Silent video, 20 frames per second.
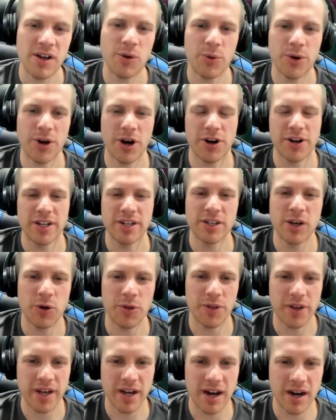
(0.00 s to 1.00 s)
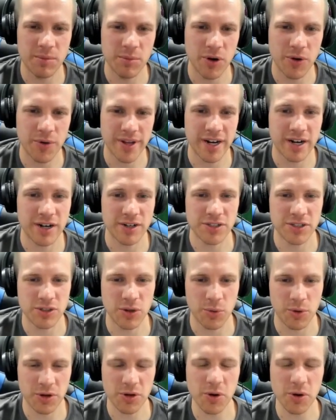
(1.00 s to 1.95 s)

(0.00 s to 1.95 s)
We already know the combo here, so we're